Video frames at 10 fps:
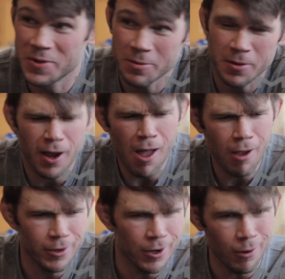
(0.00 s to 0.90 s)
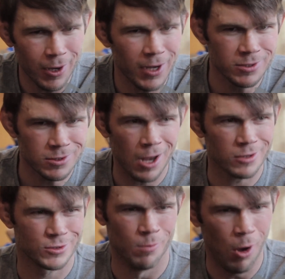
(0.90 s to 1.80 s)
People are like, oh, you know what? He's kind
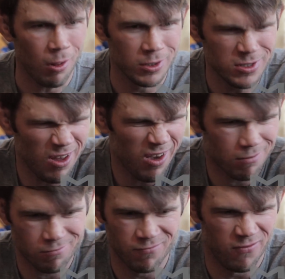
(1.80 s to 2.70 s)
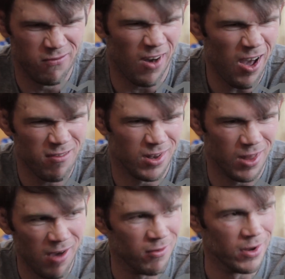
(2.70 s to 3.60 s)
of small. He's like
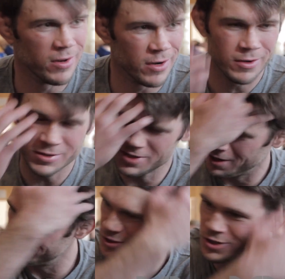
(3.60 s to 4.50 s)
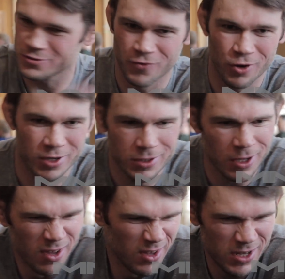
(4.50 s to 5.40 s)
5'11", He's not even 6 foot.
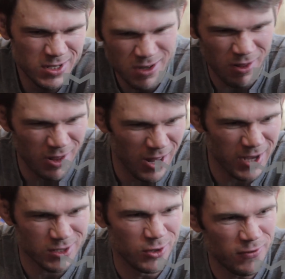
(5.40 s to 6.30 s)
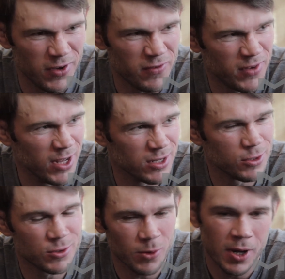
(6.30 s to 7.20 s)
He's only like 215,
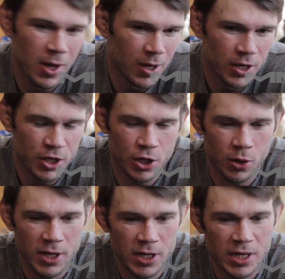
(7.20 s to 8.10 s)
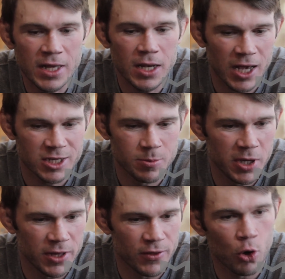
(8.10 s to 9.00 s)
220. He likes
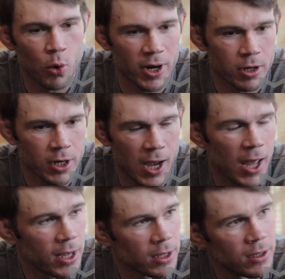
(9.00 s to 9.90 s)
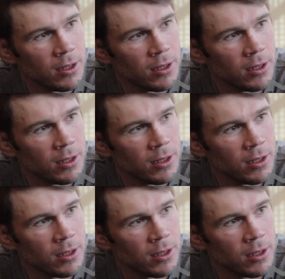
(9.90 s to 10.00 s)
being the quicker guy.